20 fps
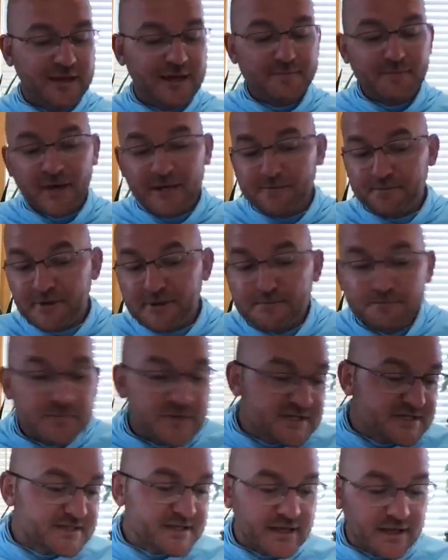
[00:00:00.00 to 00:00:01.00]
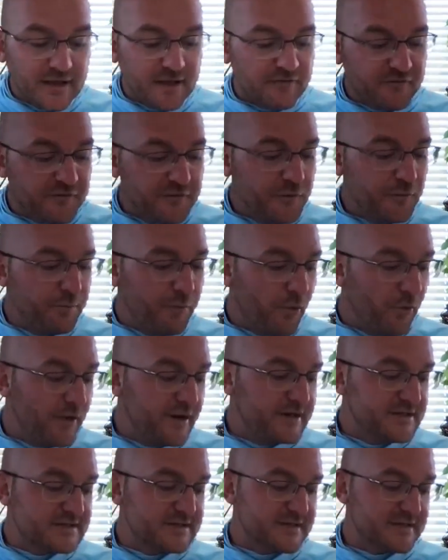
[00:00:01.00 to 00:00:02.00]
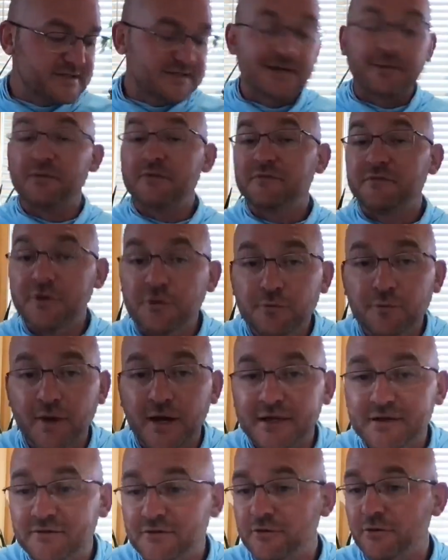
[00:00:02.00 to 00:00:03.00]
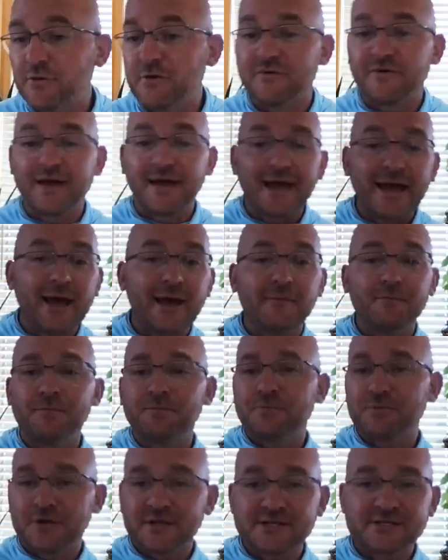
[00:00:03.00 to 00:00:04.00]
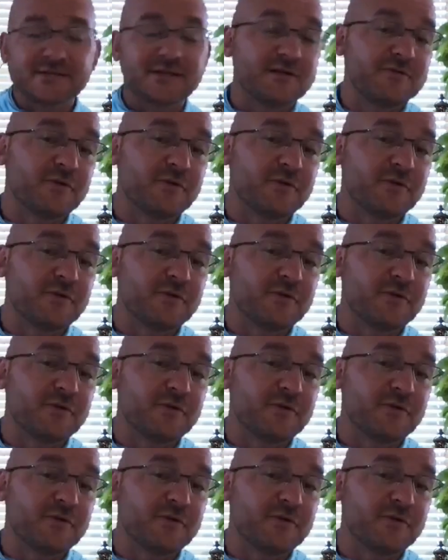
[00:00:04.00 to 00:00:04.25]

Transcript: I might be missing a few points that some of you might do. If I am, please leave a